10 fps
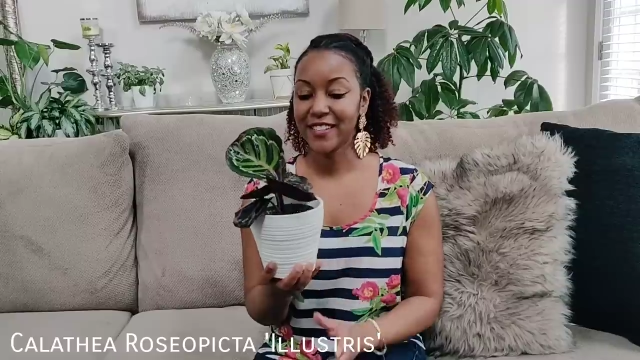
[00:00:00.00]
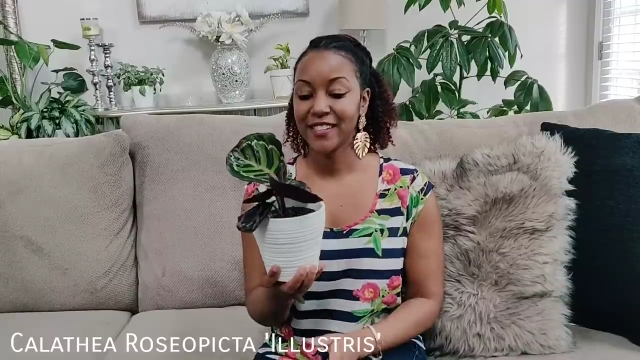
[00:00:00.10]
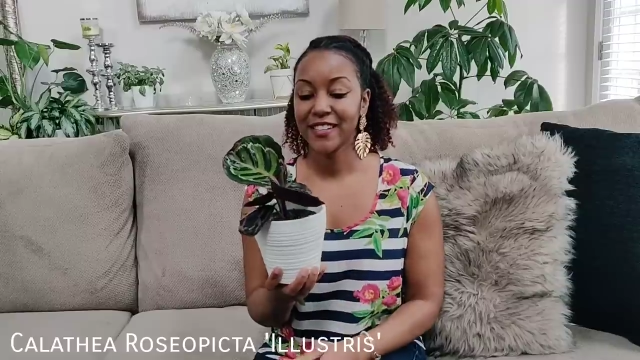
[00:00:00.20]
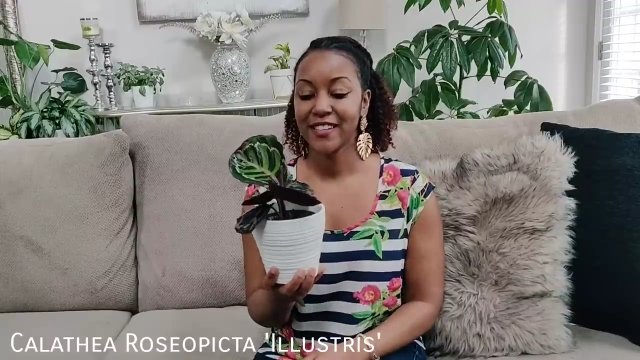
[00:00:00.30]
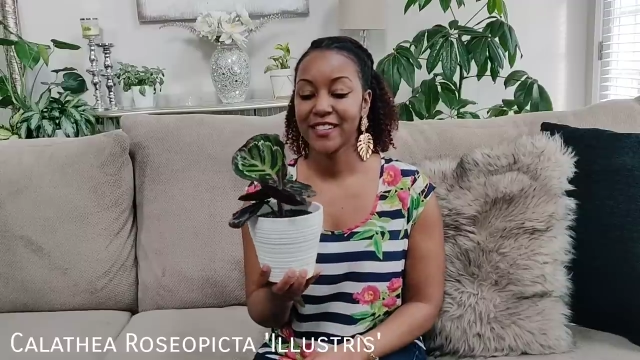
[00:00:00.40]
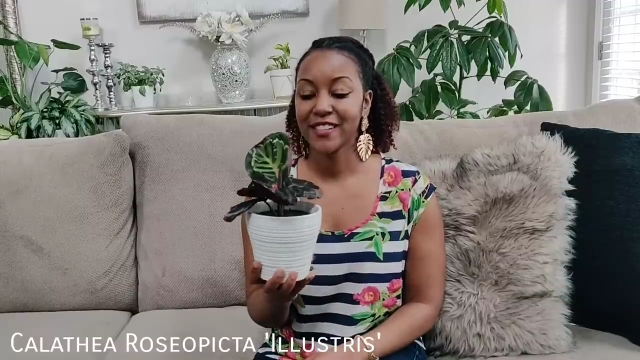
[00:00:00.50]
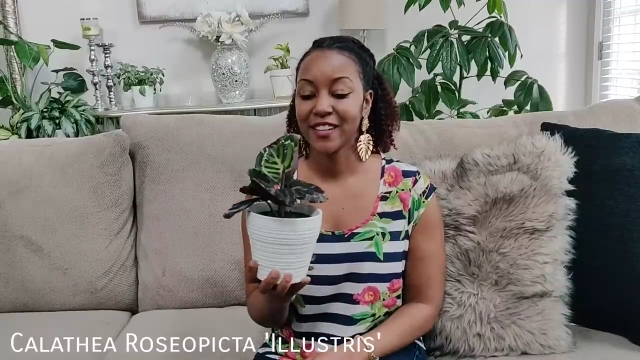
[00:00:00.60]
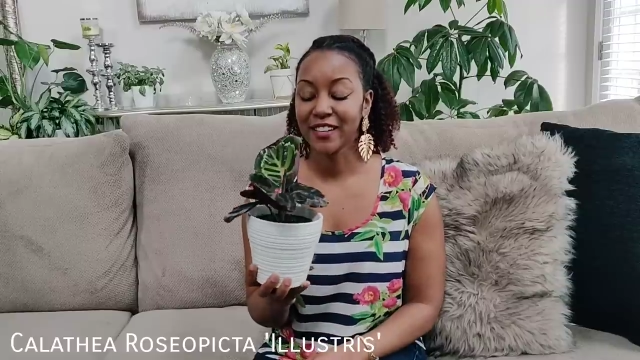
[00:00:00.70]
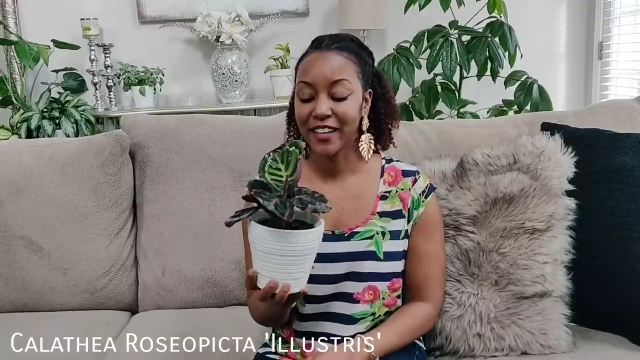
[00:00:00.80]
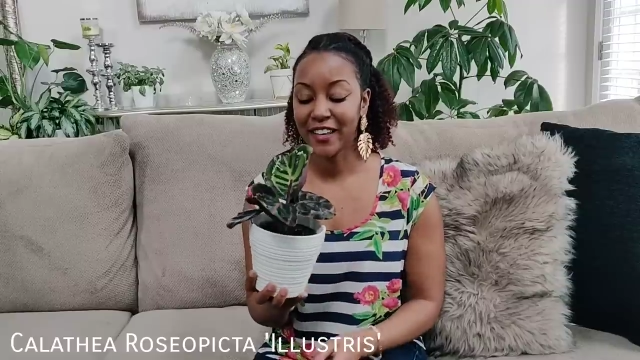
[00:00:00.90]
This is
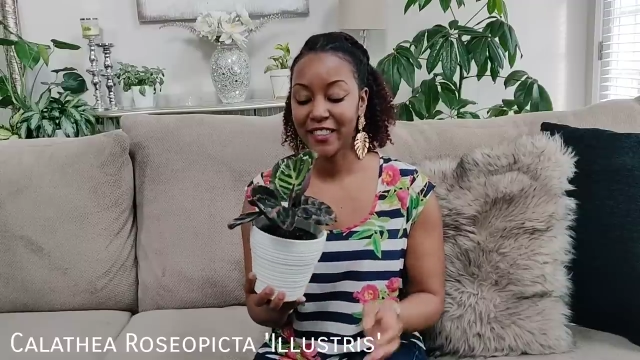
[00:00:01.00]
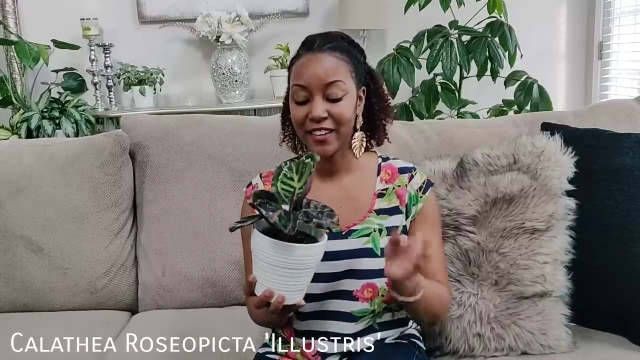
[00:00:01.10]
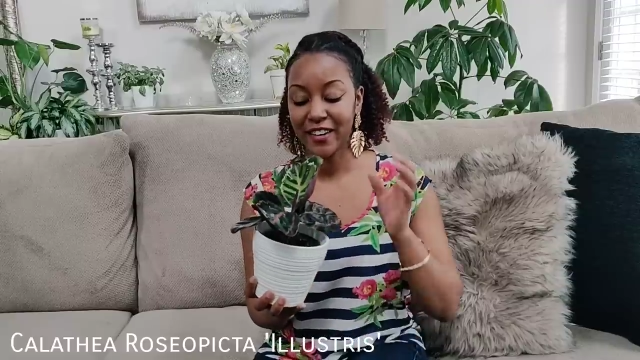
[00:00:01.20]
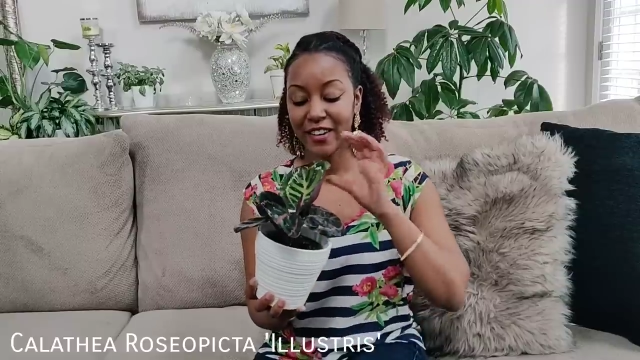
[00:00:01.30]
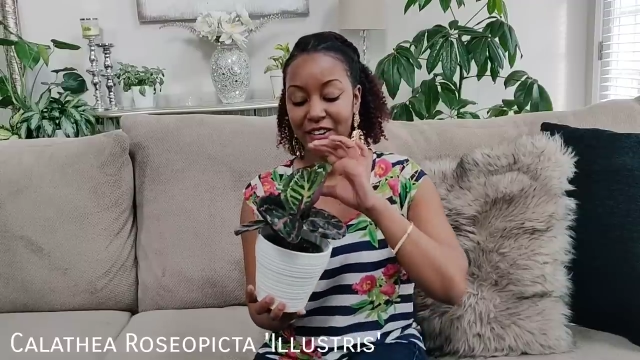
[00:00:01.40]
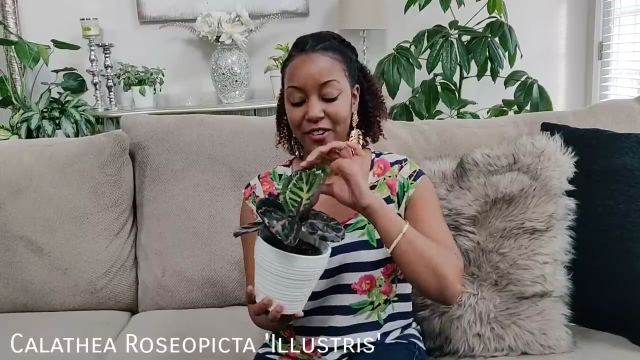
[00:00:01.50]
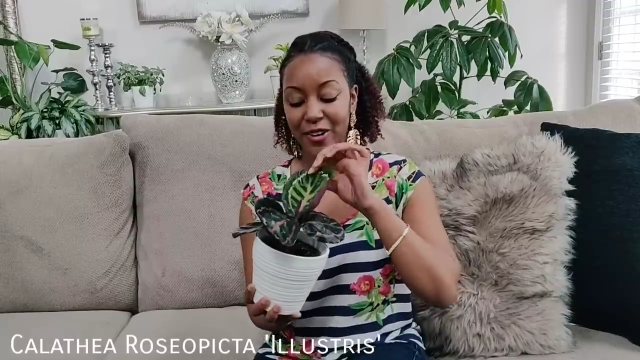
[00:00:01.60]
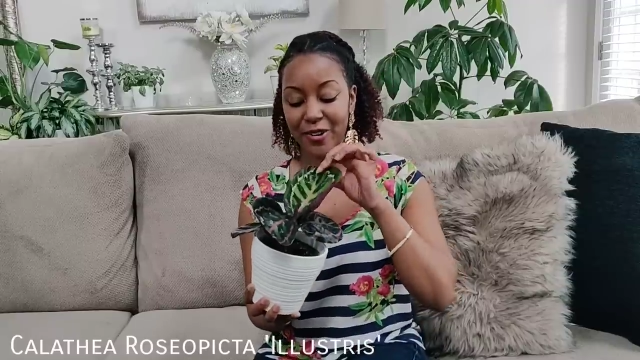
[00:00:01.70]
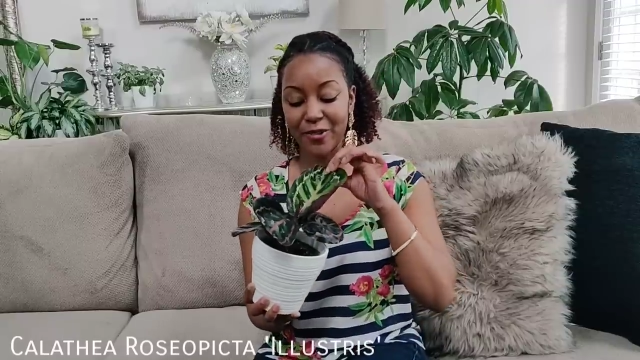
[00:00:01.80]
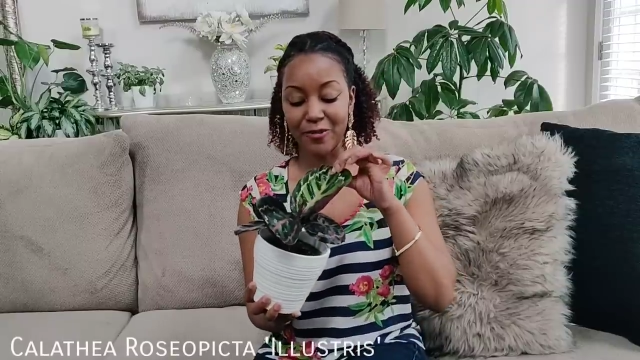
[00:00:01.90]
Calathea
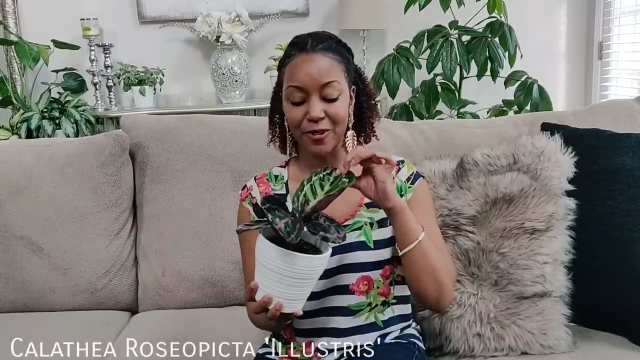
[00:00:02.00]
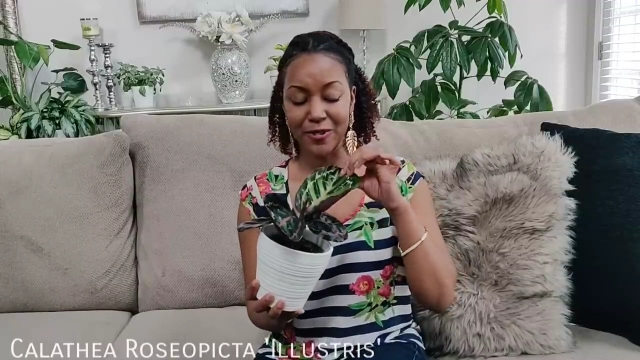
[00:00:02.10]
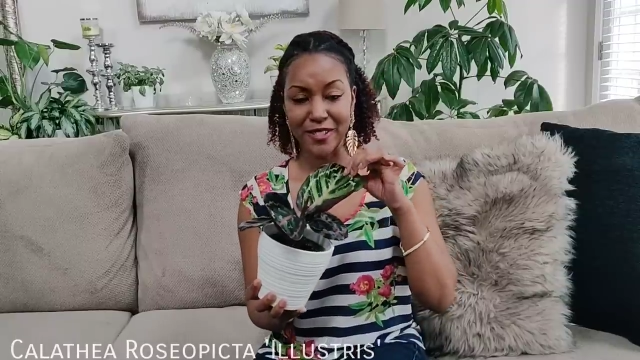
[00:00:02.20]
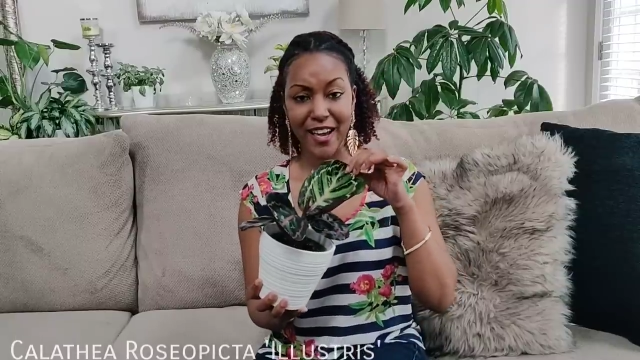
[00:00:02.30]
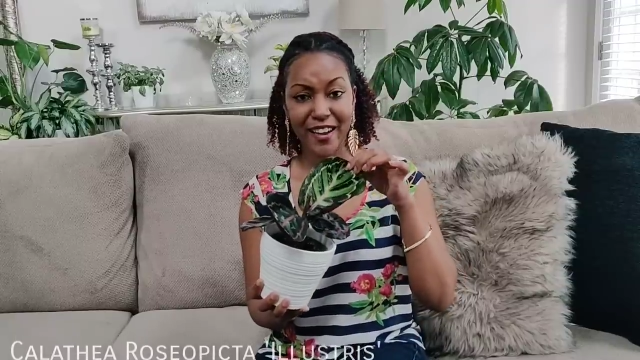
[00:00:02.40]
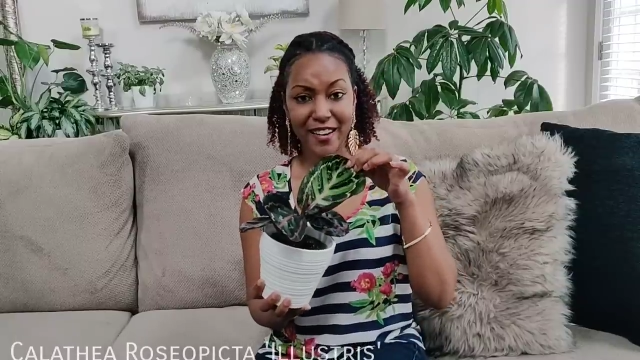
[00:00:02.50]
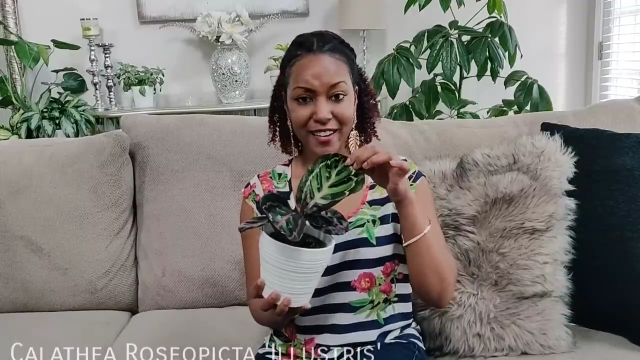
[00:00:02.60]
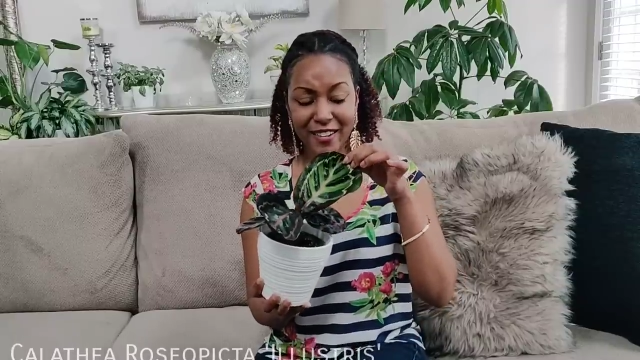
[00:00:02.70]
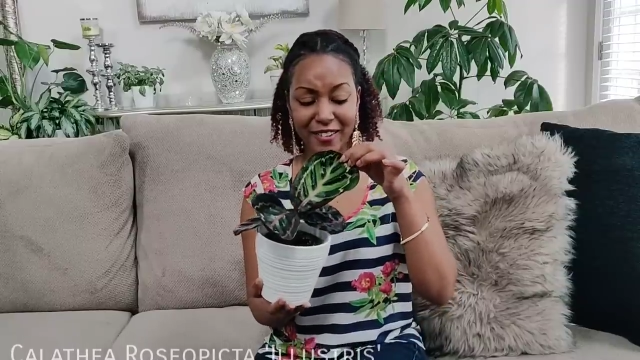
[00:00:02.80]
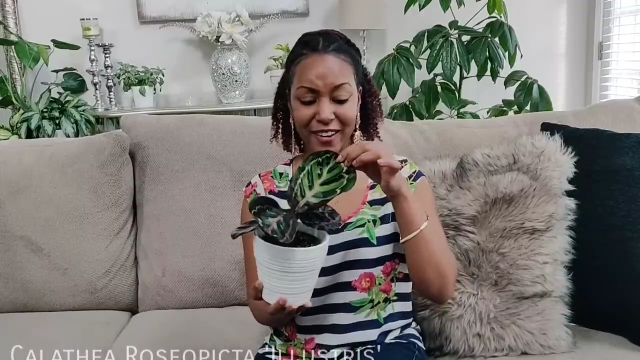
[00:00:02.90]

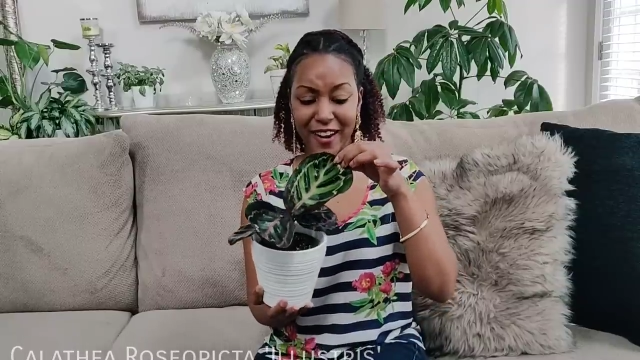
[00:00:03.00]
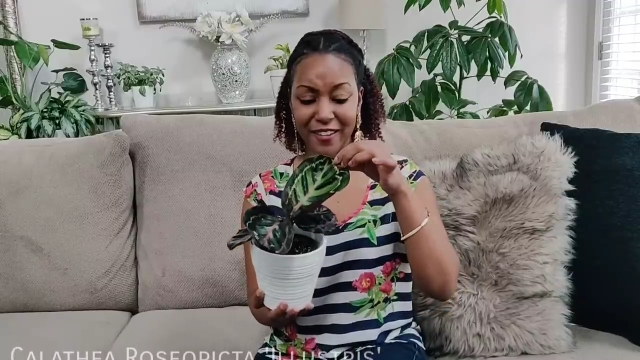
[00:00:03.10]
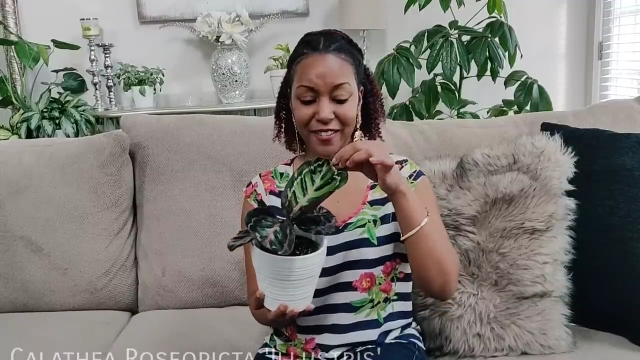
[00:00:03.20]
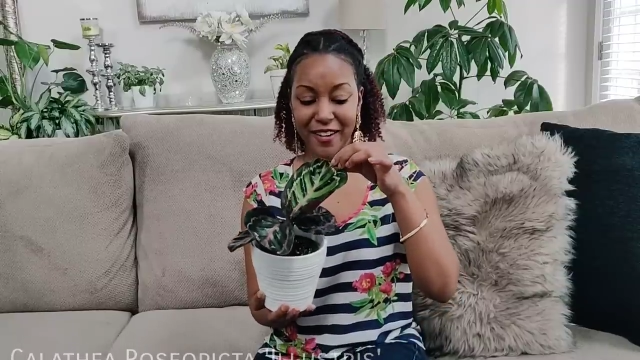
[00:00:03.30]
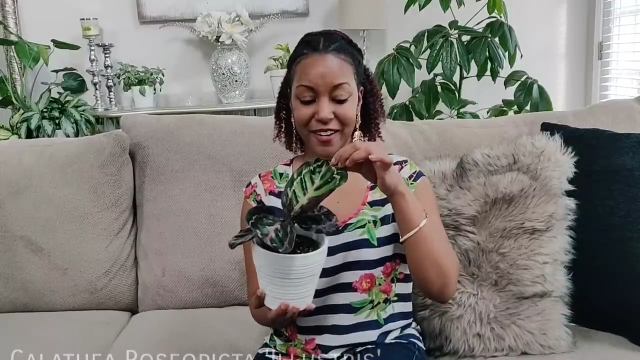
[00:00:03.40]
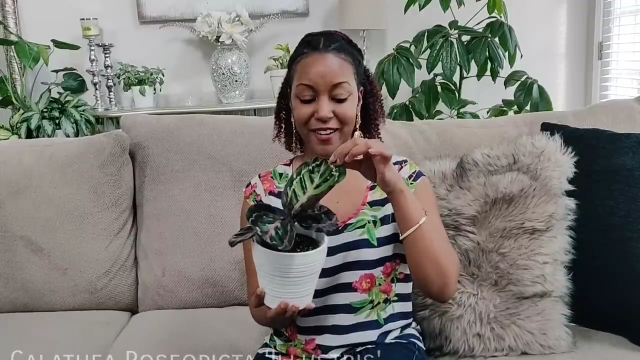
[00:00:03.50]
rosea, or how,